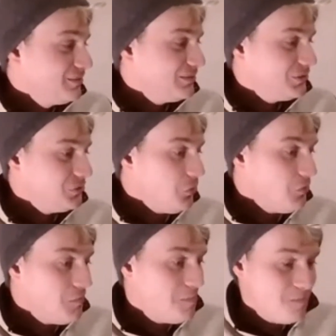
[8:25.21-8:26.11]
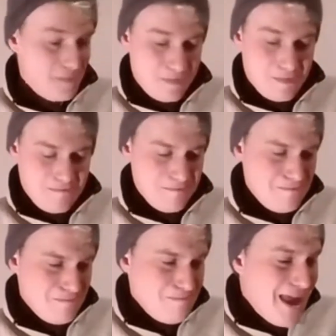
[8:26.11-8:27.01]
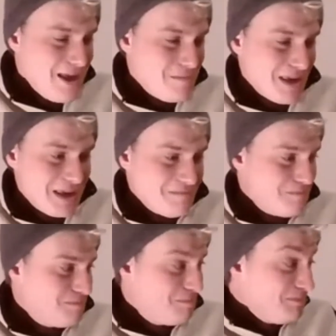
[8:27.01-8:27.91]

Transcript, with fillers: So, maybe,